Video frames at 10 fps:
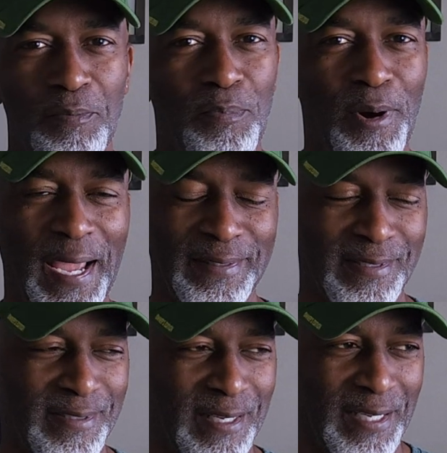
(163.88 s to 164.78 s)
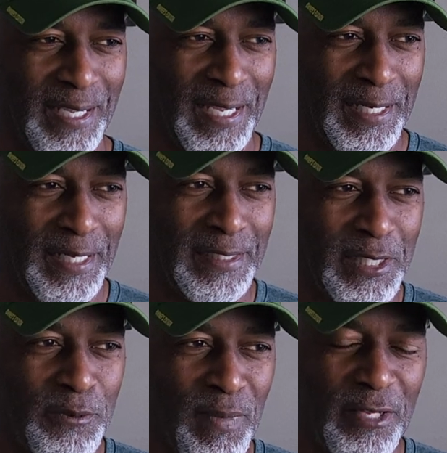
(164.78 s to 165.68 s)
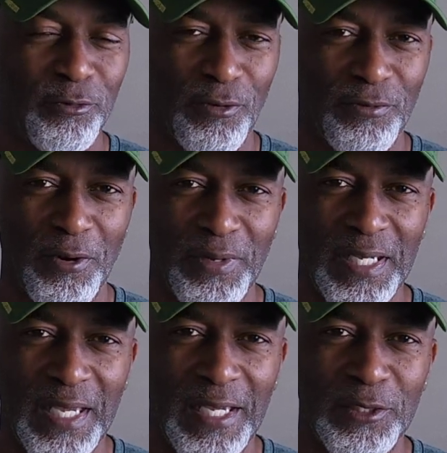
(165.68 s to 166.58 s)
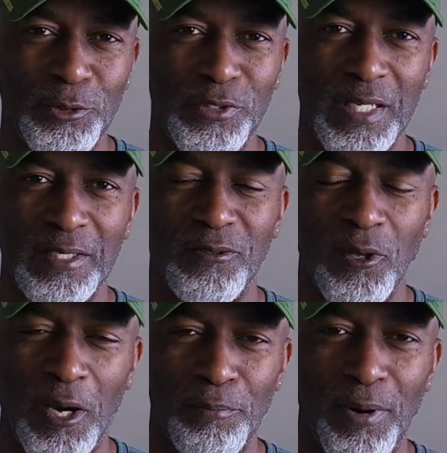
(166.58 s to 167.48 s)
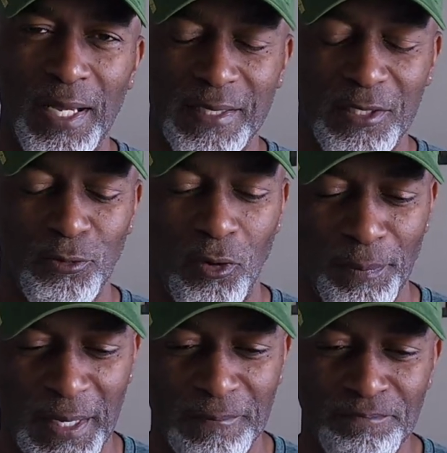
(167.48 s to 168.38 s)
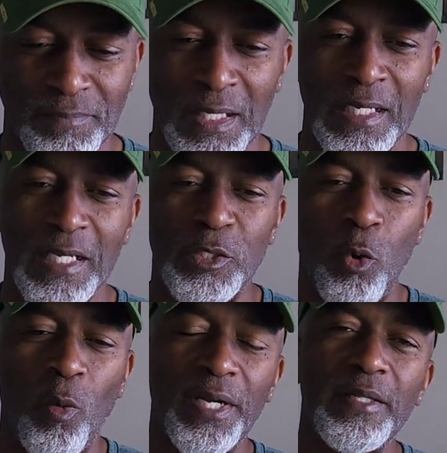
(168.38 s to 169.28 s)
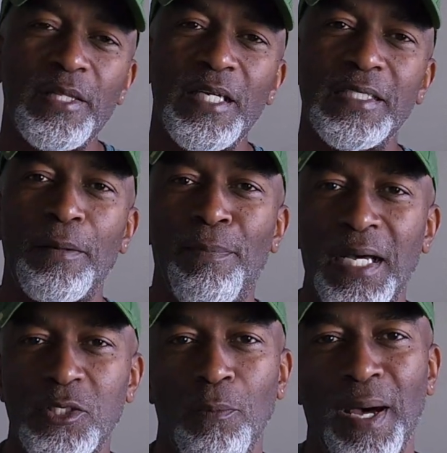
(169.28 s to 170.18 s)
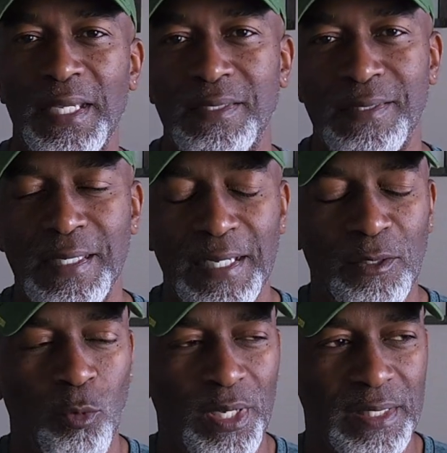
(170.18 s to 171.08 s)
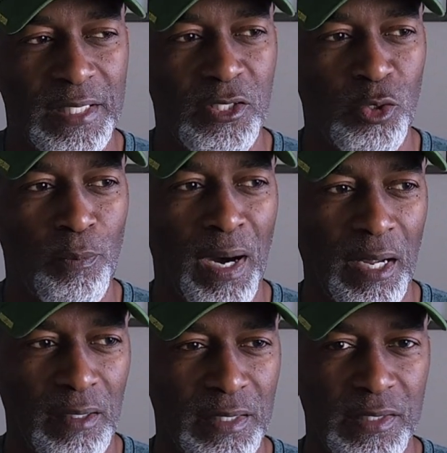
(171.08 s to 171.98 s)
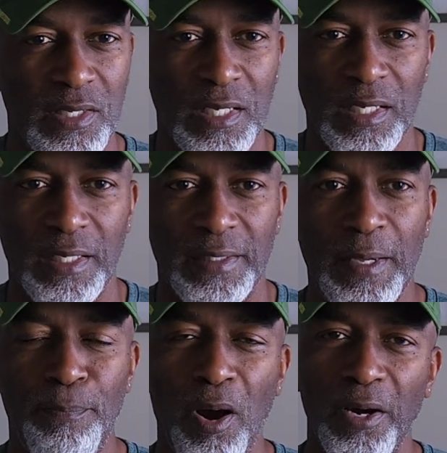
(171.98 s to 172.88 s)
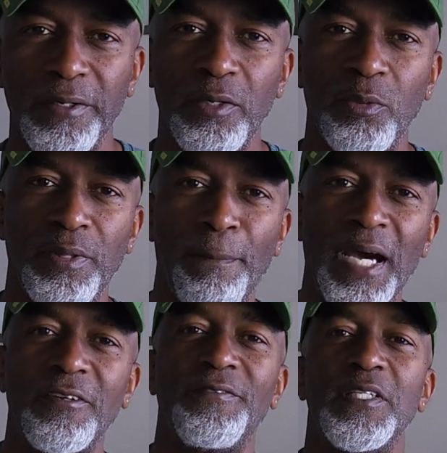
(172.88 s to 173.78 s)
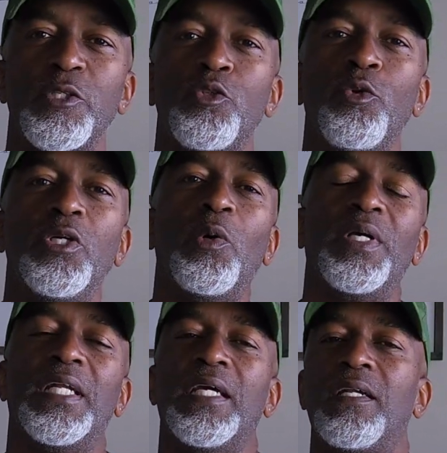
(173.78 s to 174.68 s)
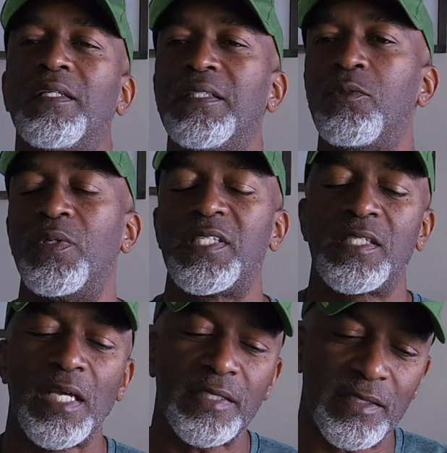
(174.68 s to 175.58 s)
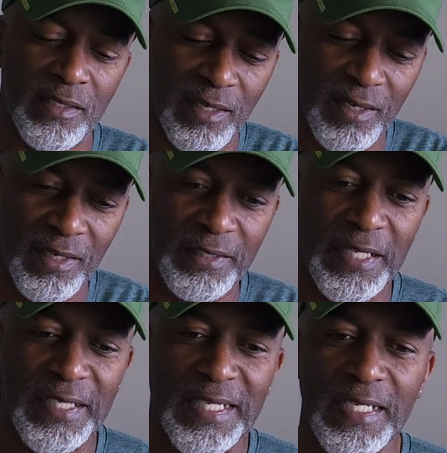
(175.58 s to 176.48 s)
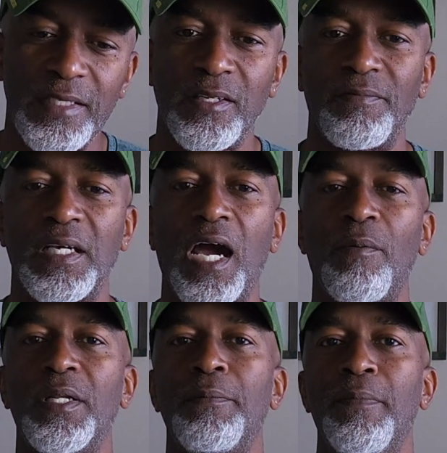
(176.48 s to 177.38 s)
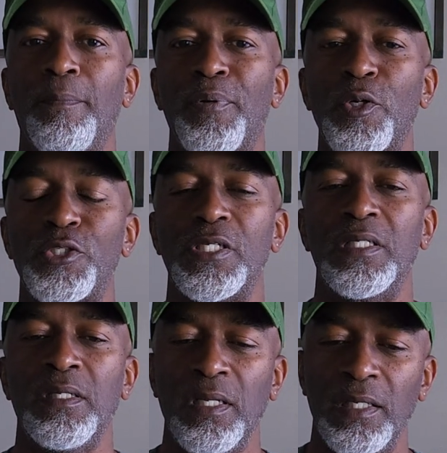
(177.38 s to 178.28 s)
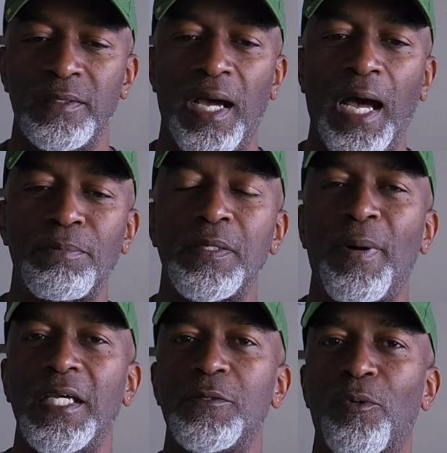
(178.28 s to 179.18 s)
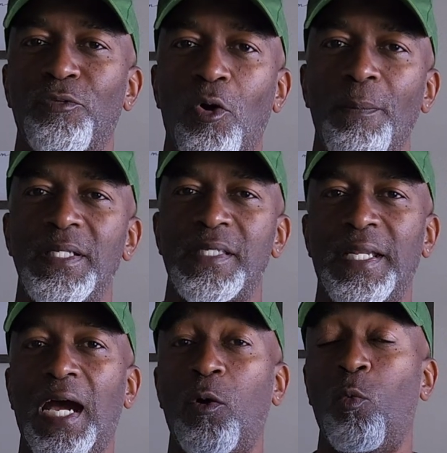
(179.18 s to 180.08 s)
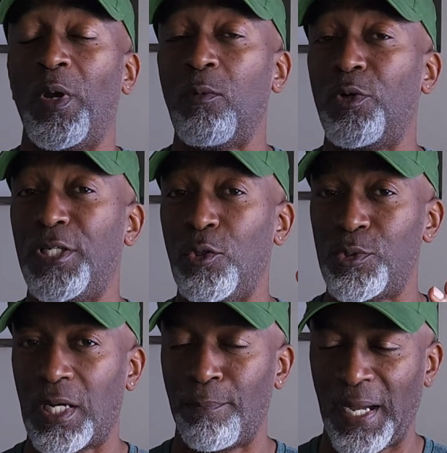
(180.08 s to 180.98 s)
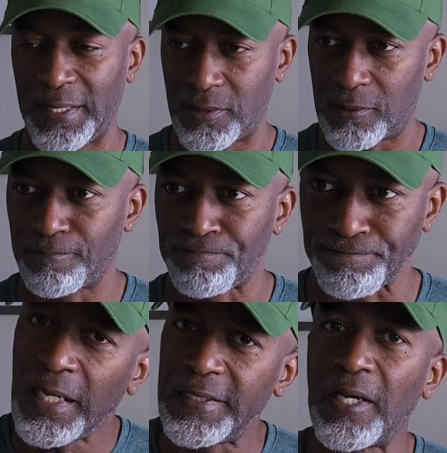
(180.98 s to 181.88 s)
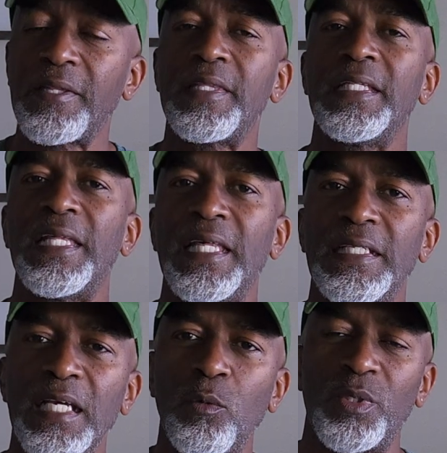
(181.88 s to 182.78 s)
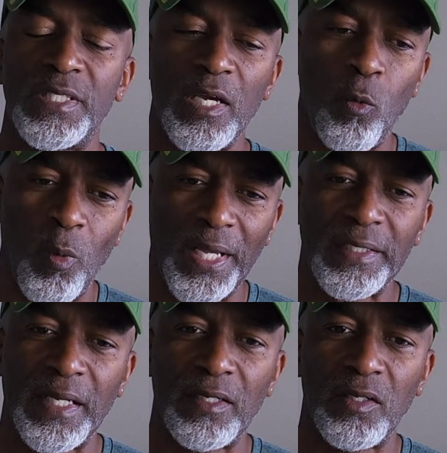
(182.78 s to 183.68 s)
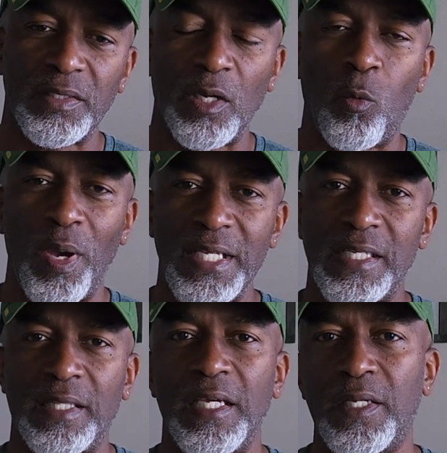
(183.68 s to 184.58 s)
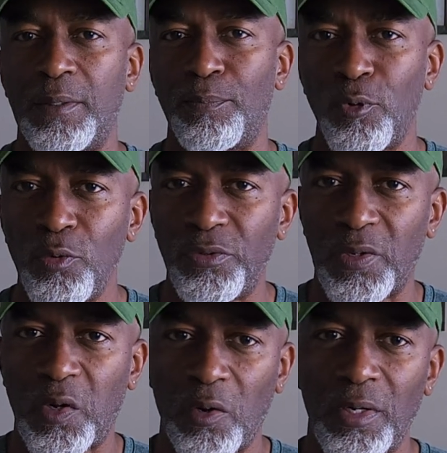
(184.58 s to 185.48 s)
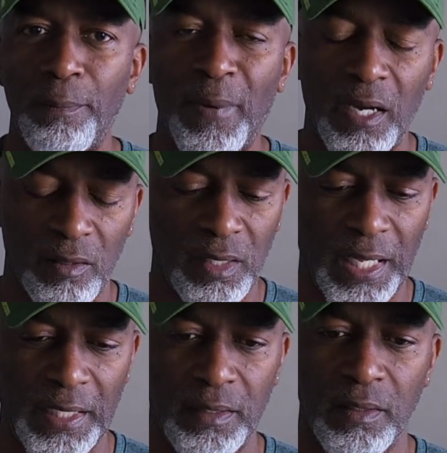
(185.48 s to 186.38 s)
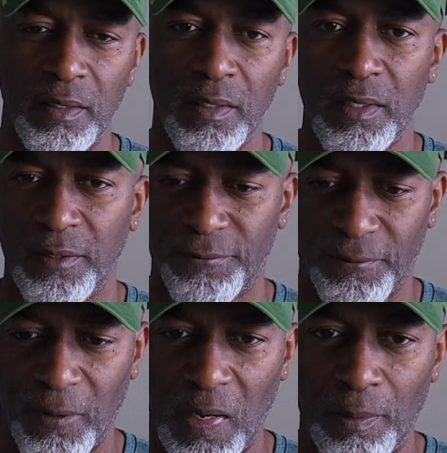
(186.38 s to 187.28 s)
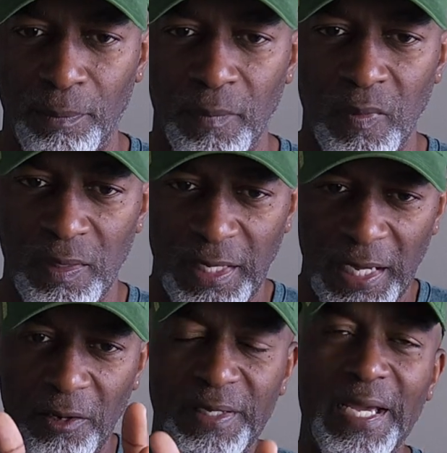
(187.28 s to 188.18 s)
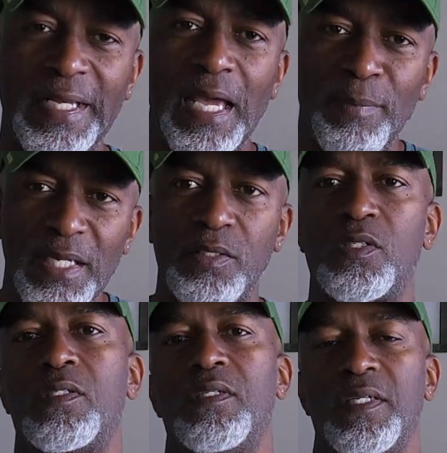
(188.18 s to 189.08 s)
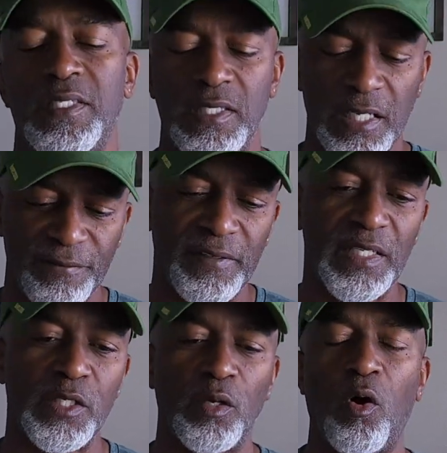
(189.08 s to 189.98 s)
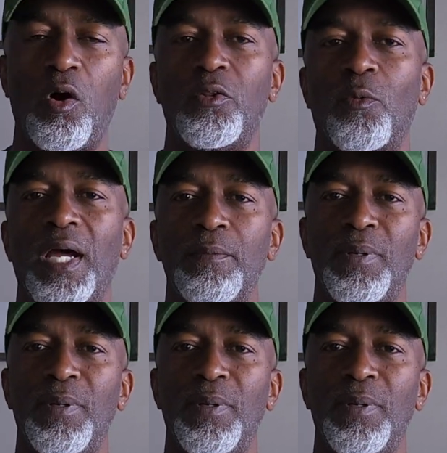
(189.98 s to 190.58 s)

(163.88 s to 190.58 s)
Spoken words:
practicing. And it just made for a very interesting thought process for me. So one of the things that Basso Bikes did with this new model is they partnered with a bike fit studio in Italy to assess the needs of the common person to optimize performance and how we would use our bikes. The other thing that they did was they went and looked at ways that they could improve their current model line from aerodynamics, stiffness in all the right